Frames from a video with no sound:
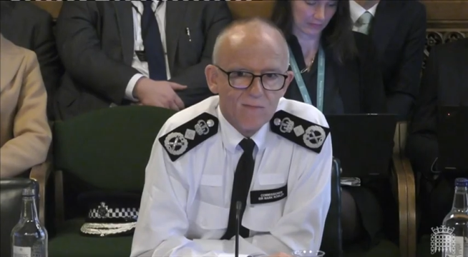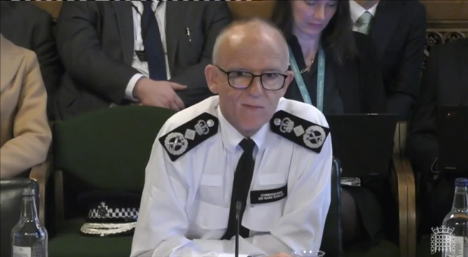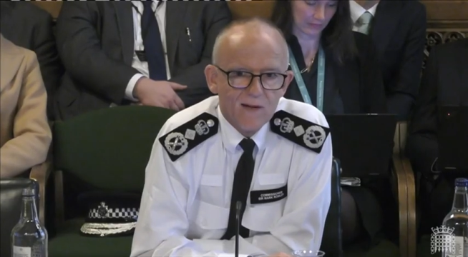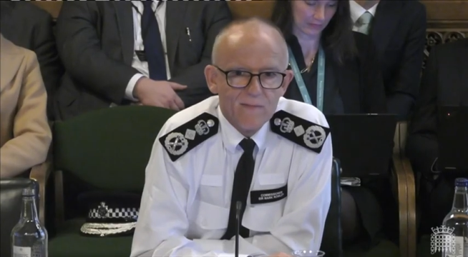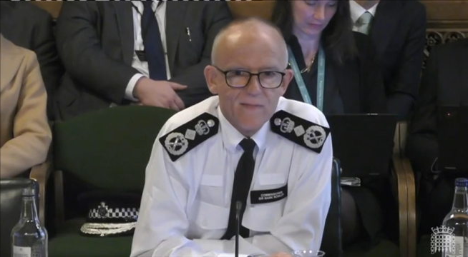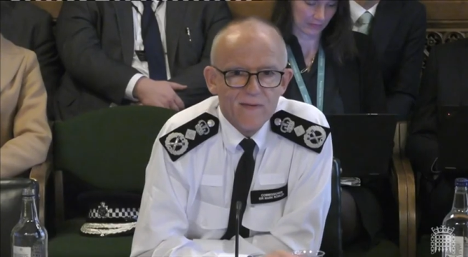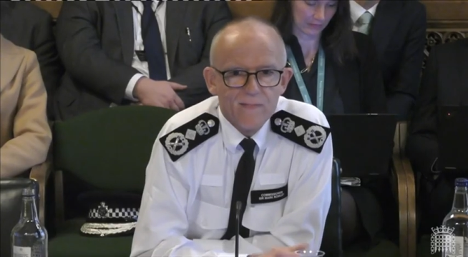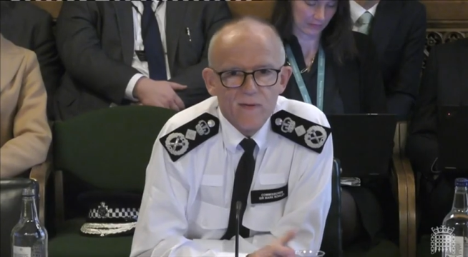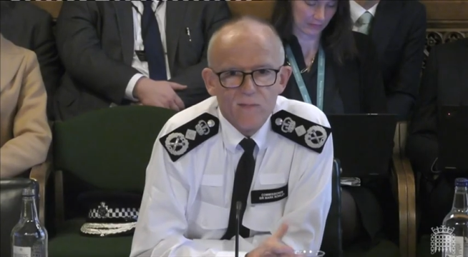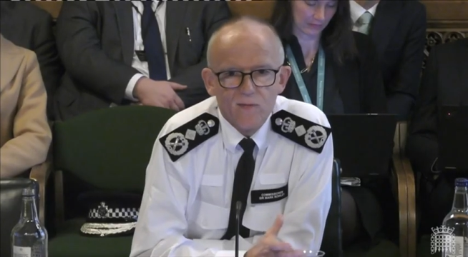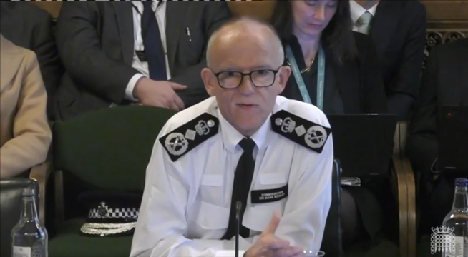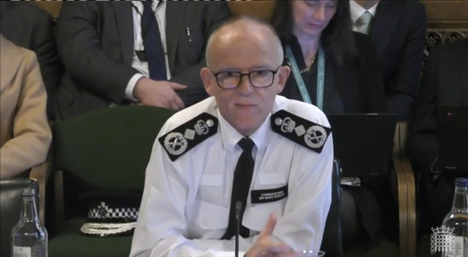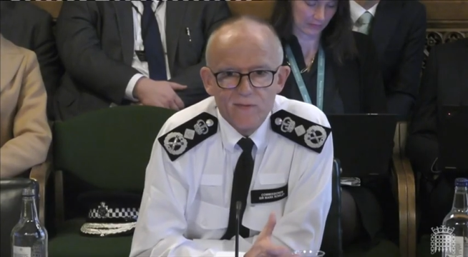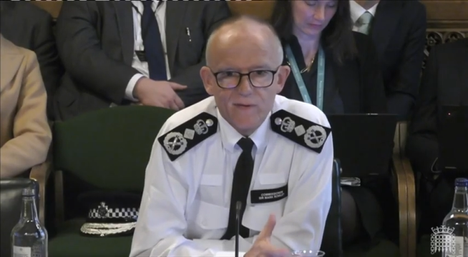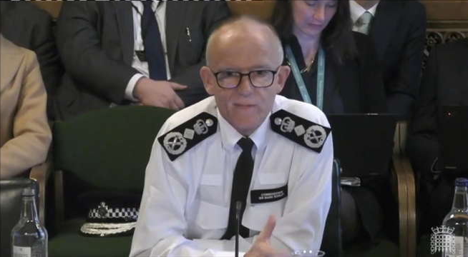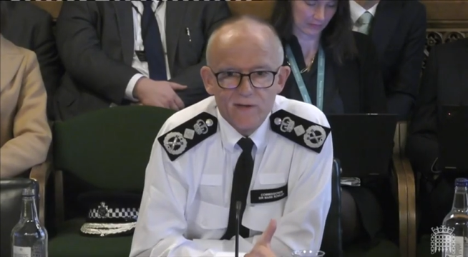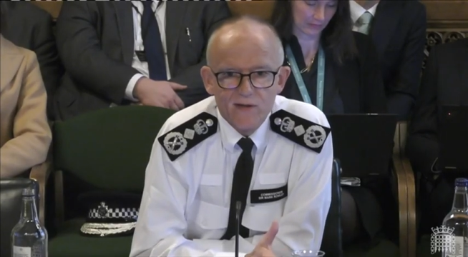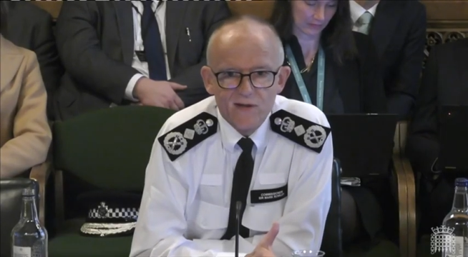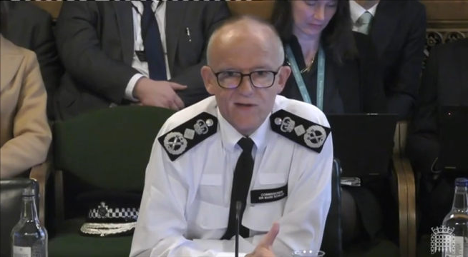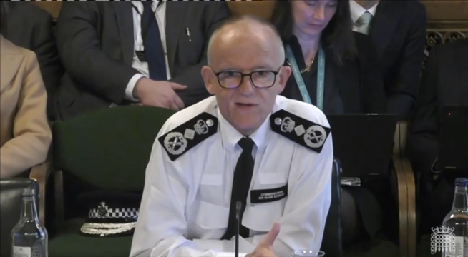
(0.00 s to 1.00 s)
If people want to
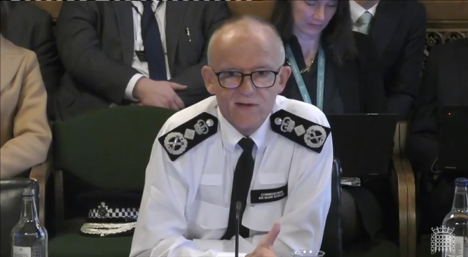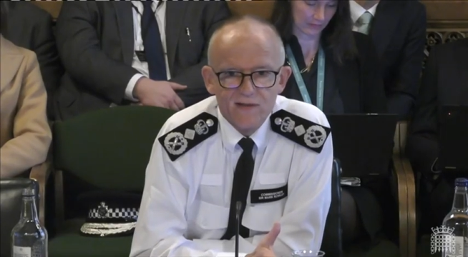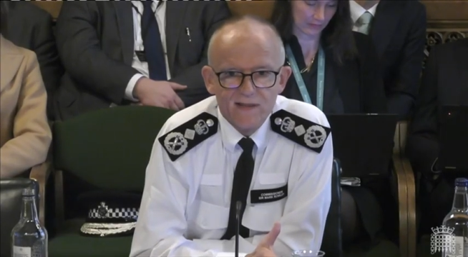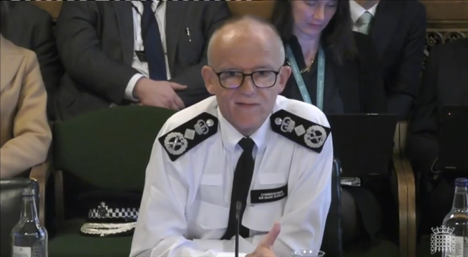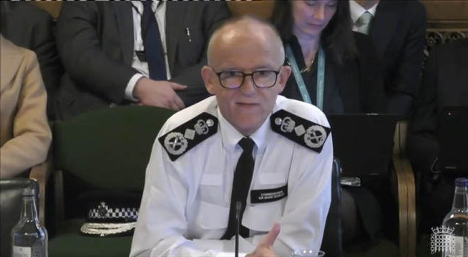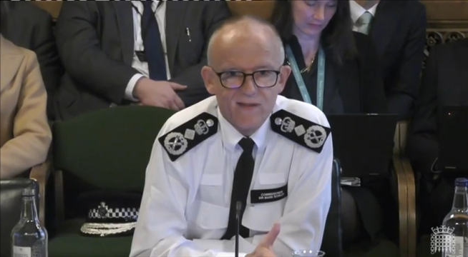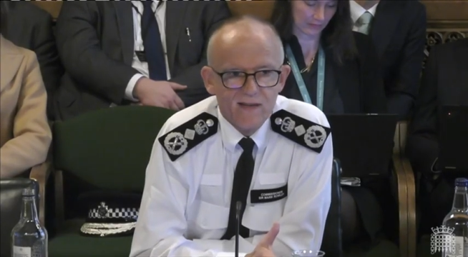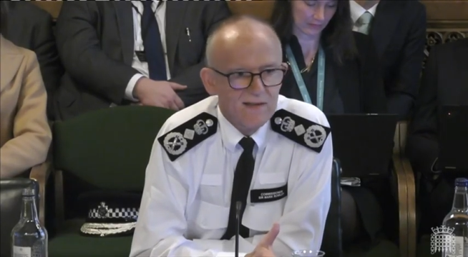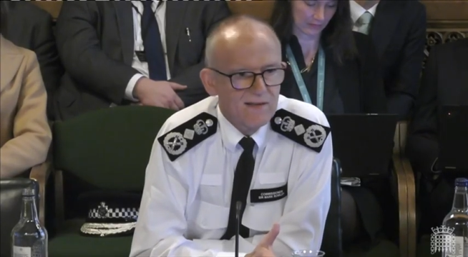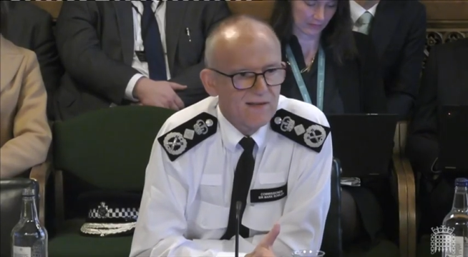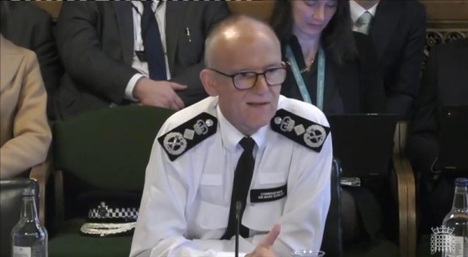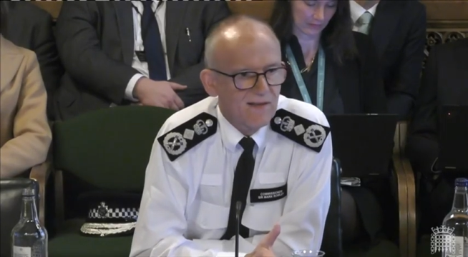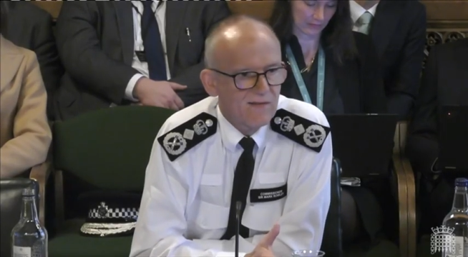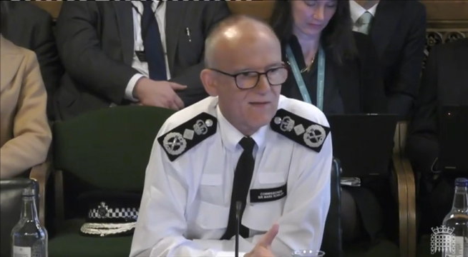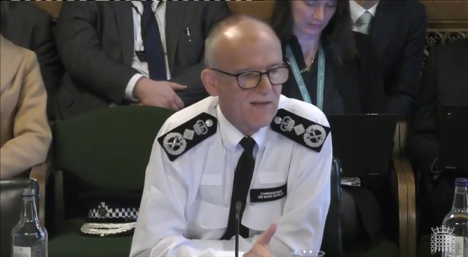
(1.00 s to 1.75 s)
be personally offensive,